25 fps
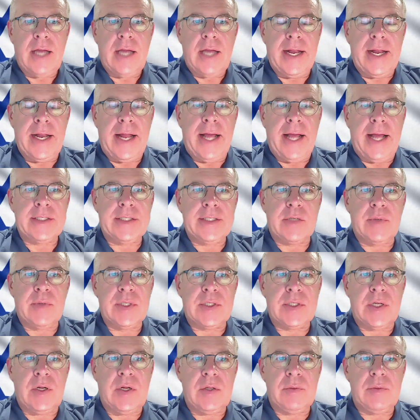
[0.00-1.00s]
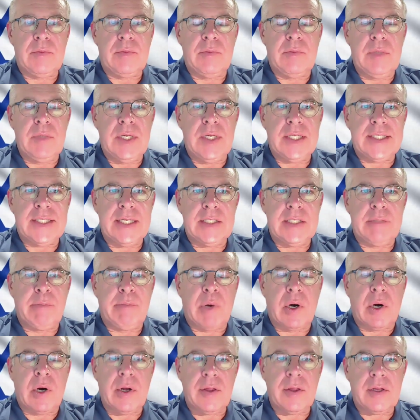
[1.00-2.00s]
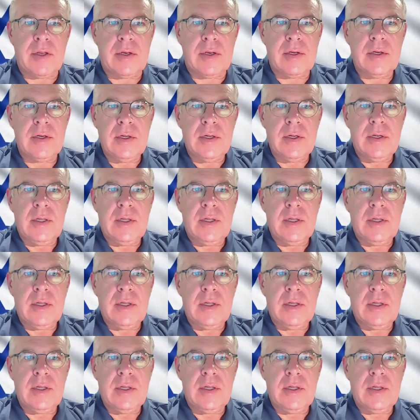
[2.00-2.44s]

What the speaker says: as a result, in a sense, birthed